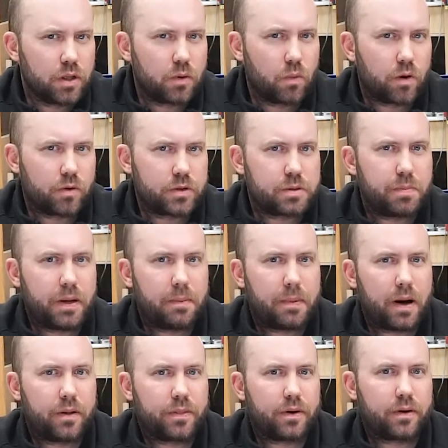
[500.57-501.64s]
It won't always be
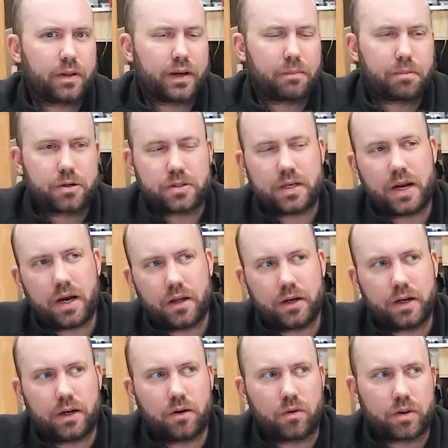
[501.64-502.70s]
about their
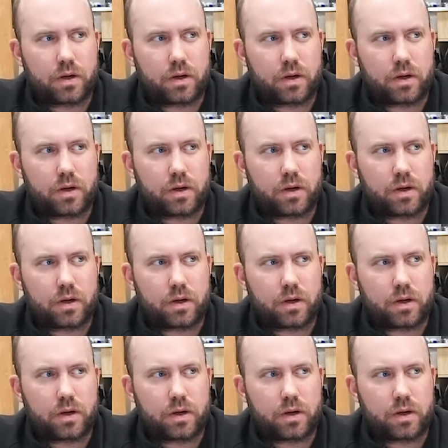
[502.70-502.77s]
personality or